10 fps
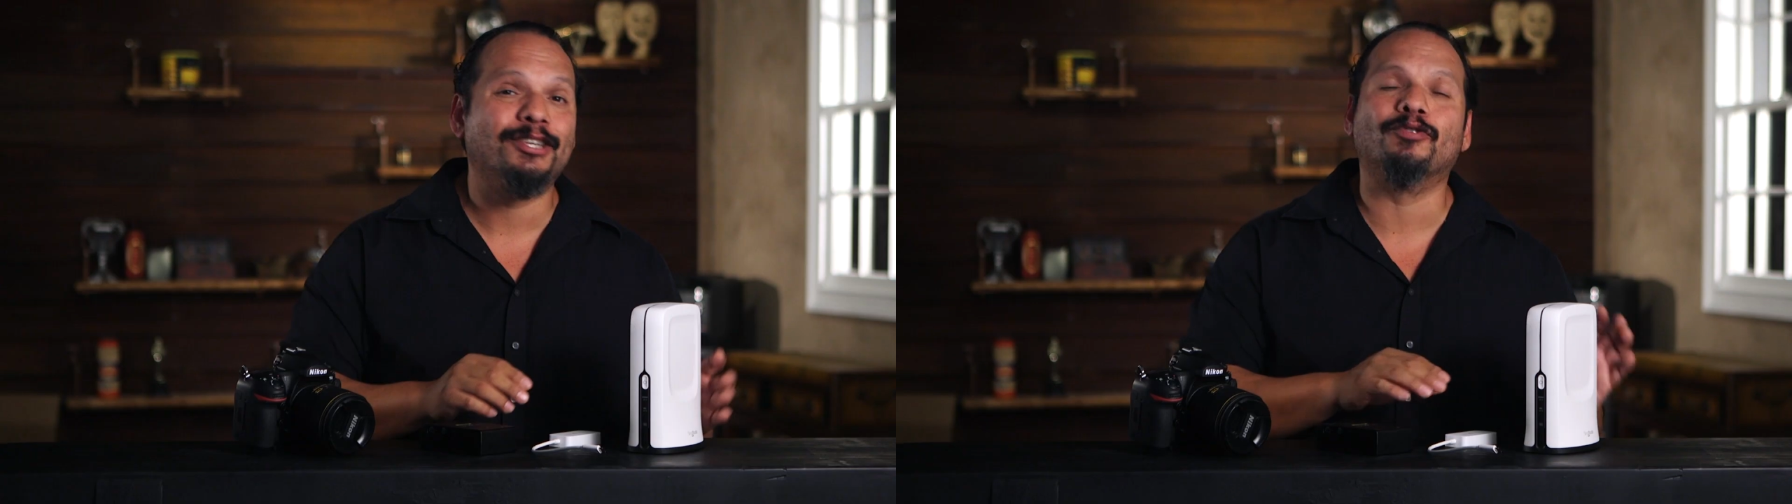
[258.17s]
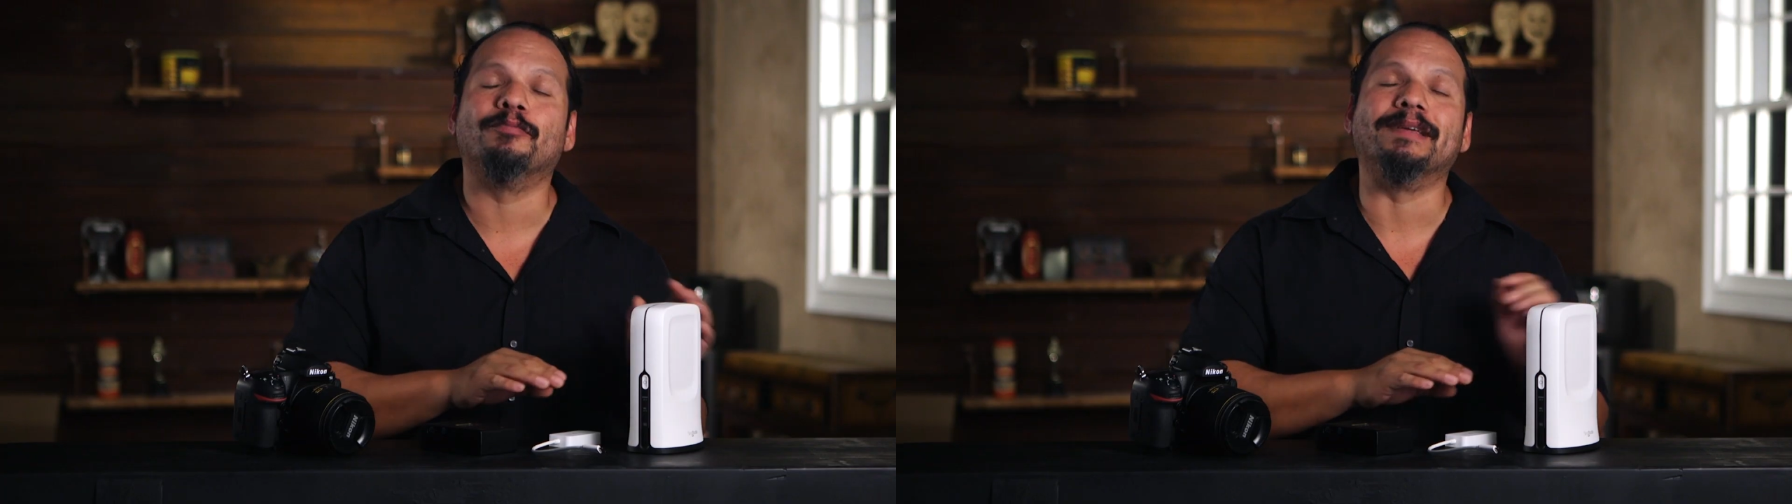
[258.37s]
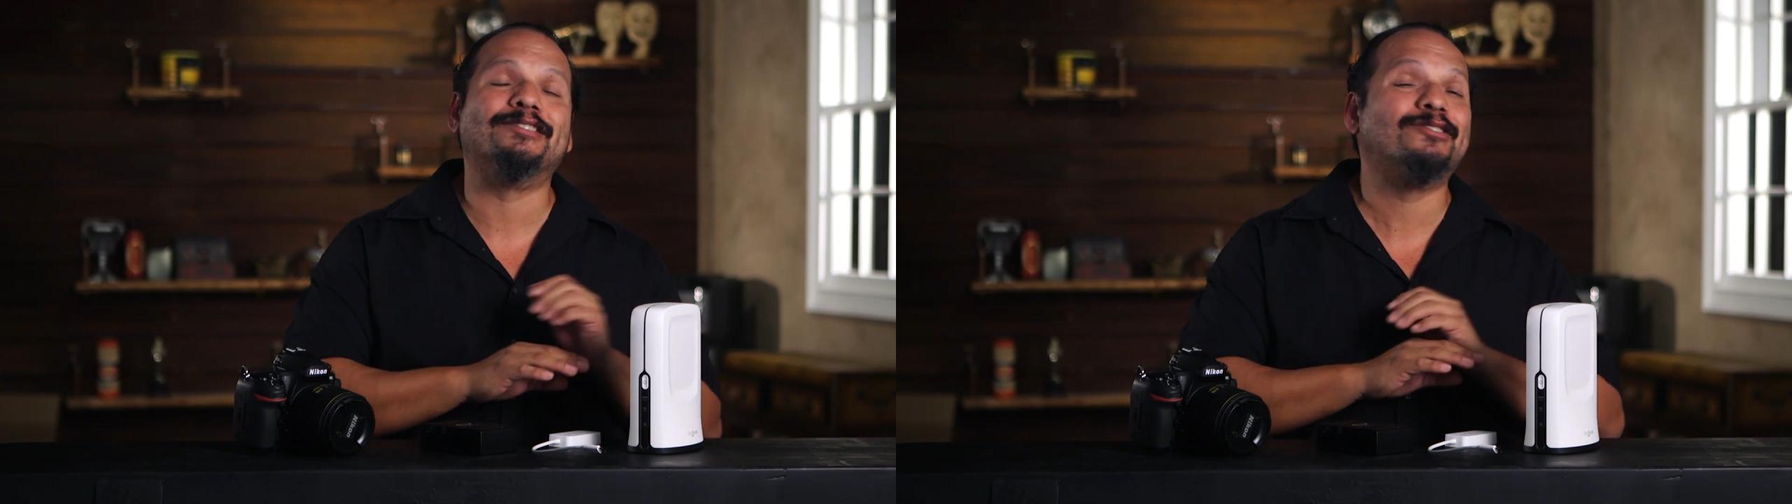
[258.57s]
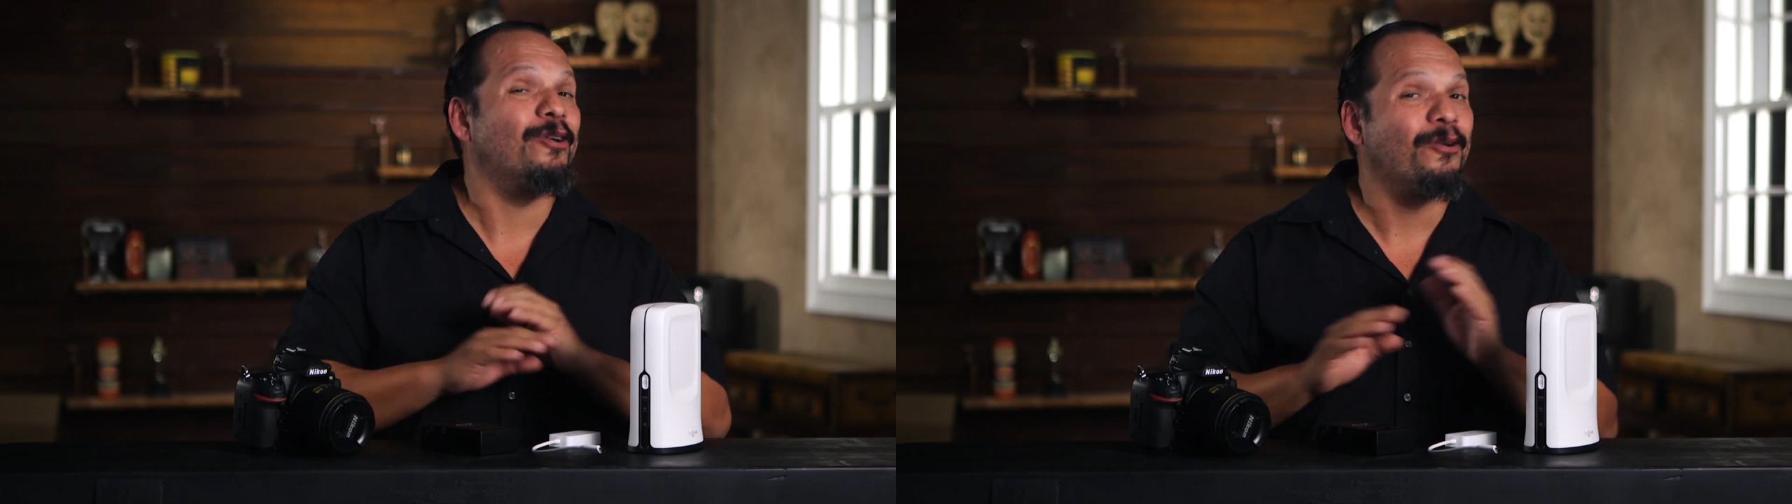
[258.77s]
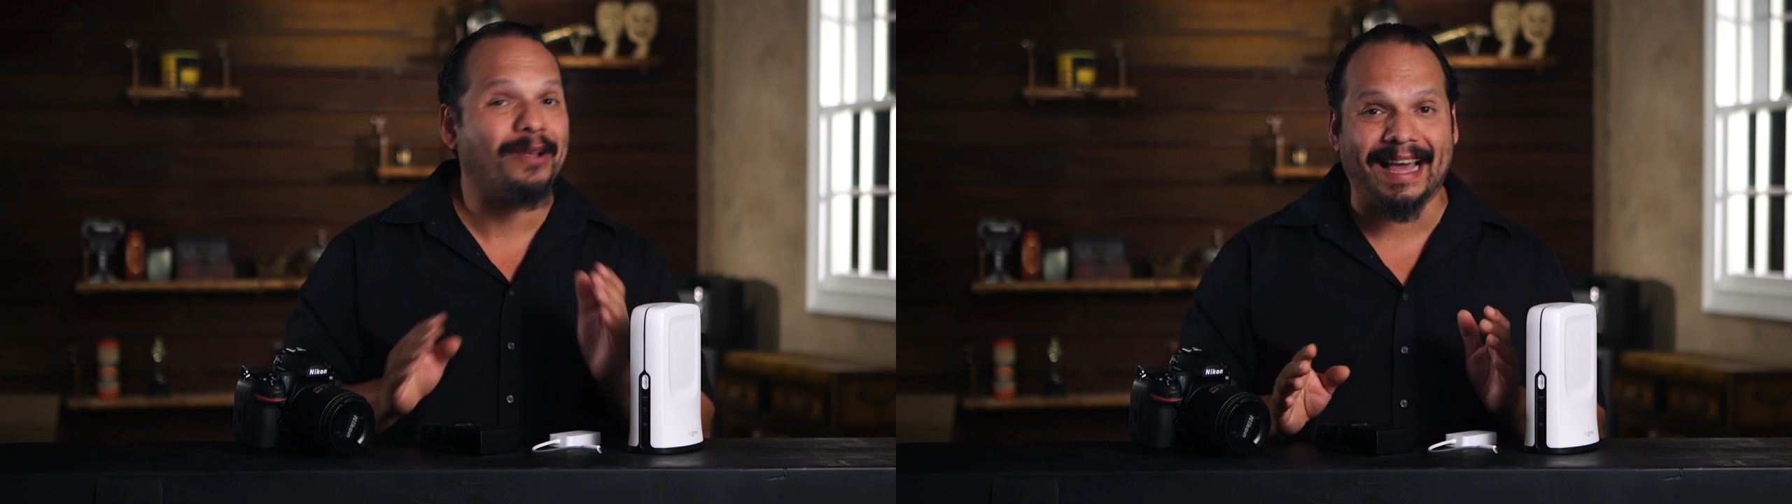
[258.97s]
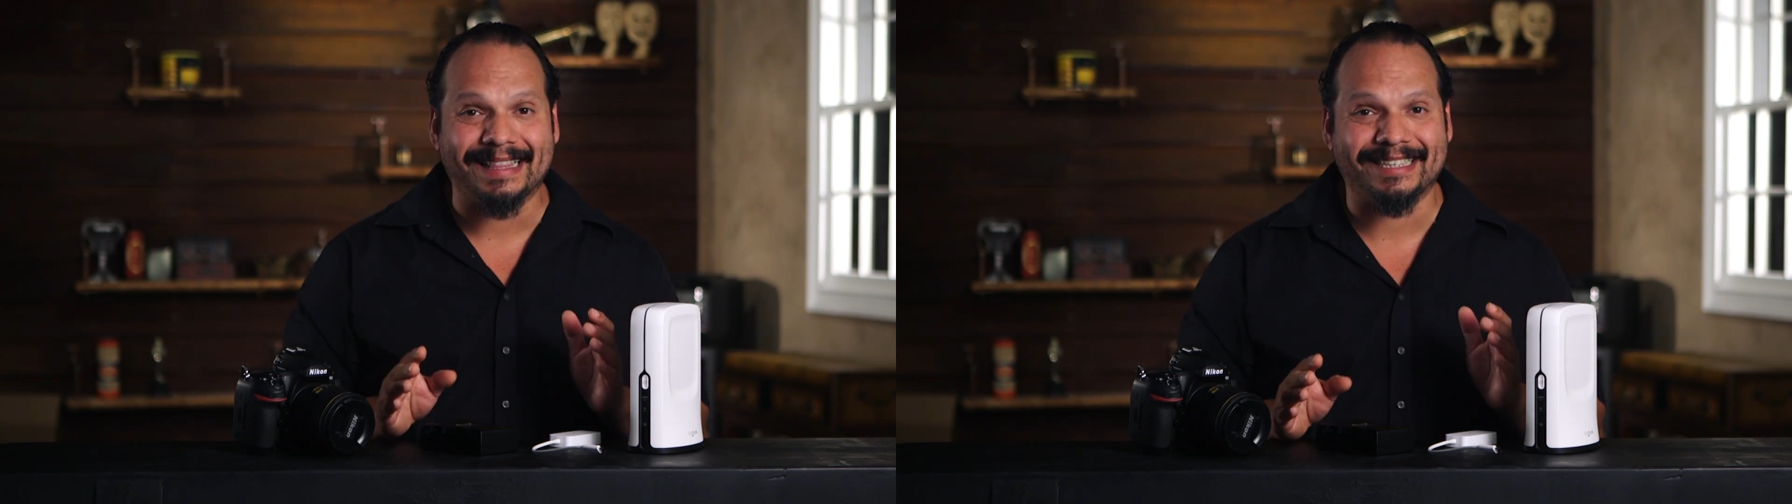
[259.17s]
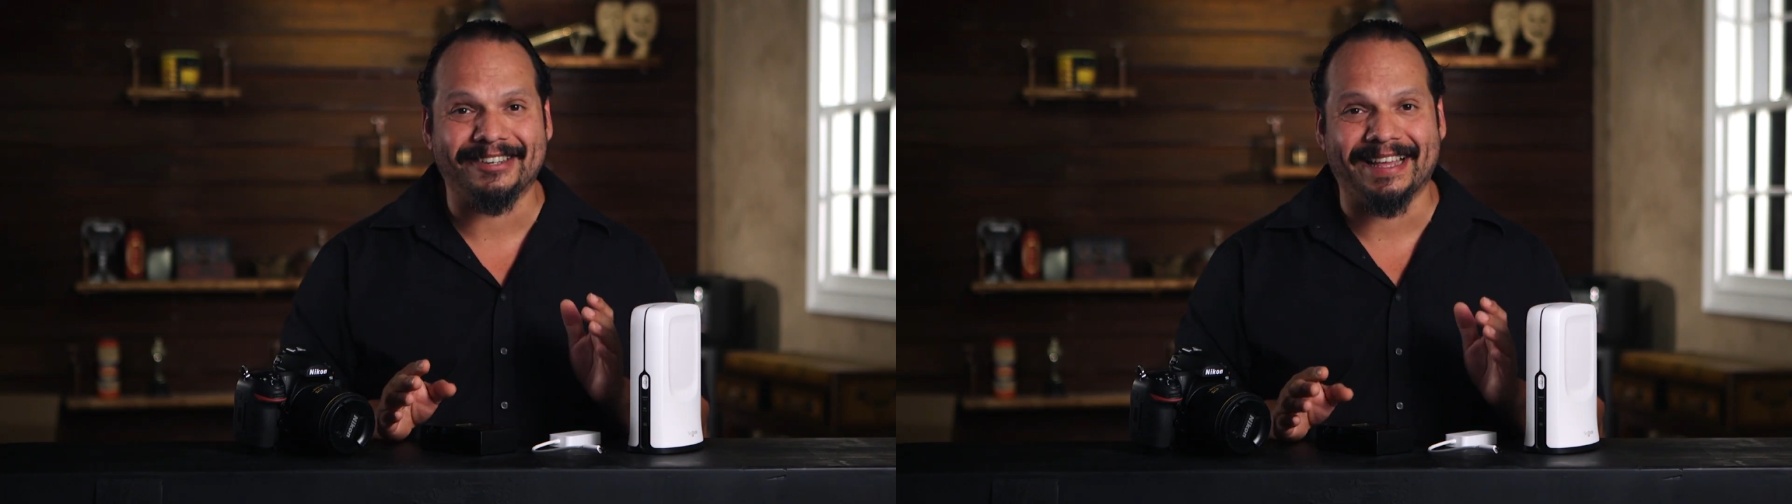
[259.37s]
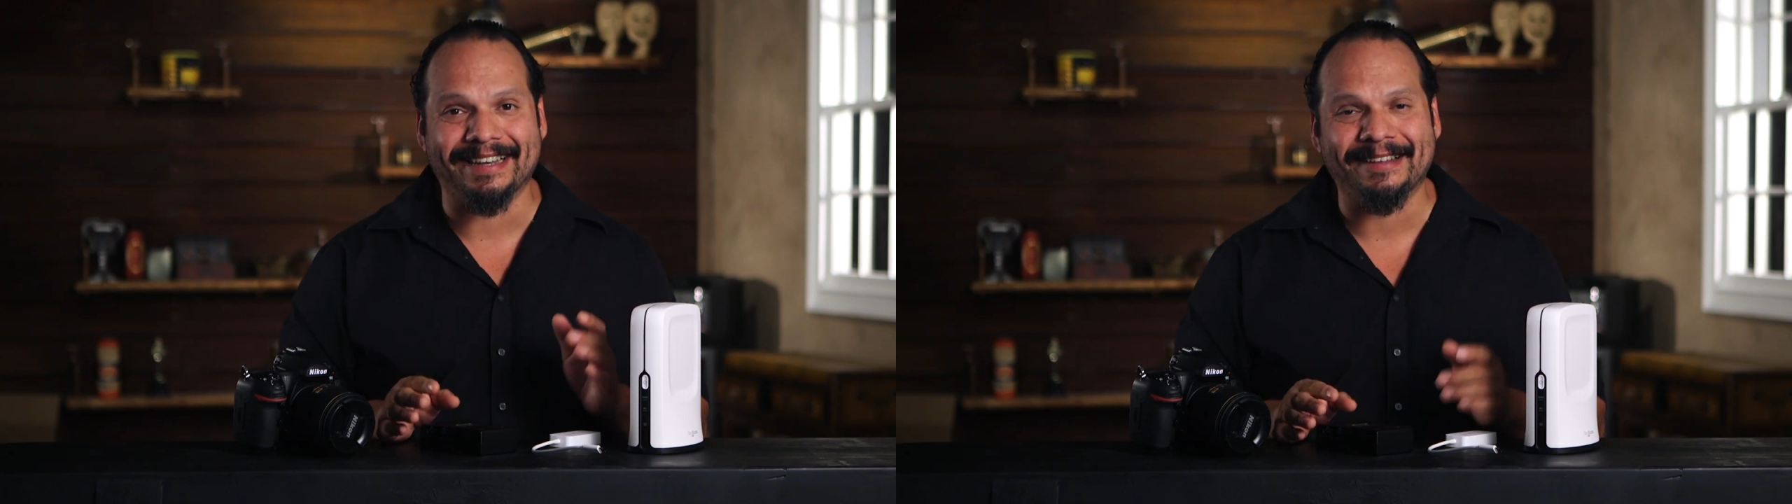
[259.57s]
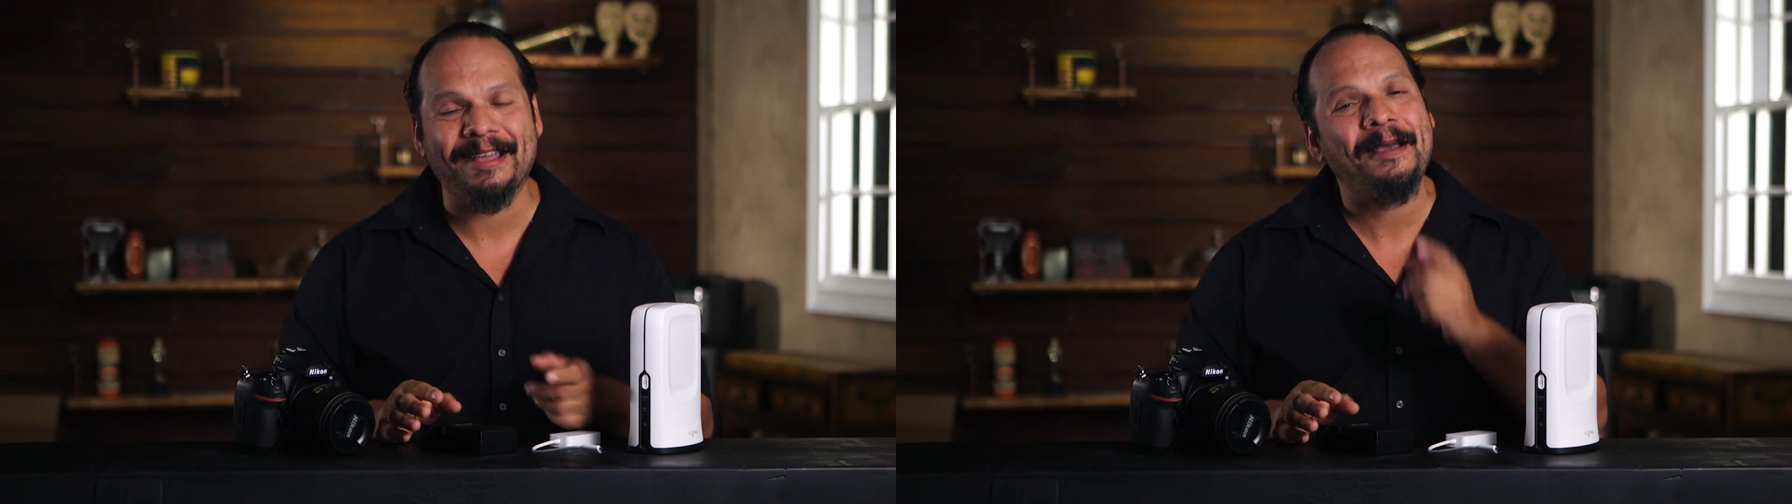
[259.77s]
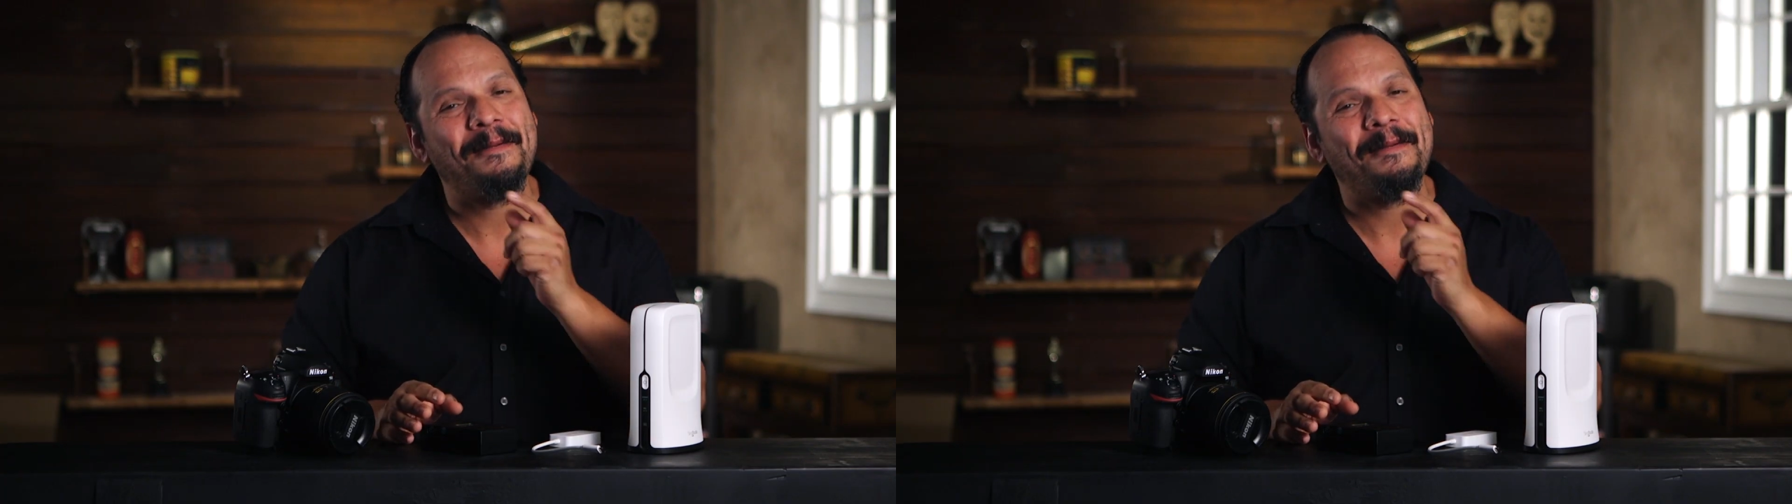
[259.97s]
You will be so glad that you did.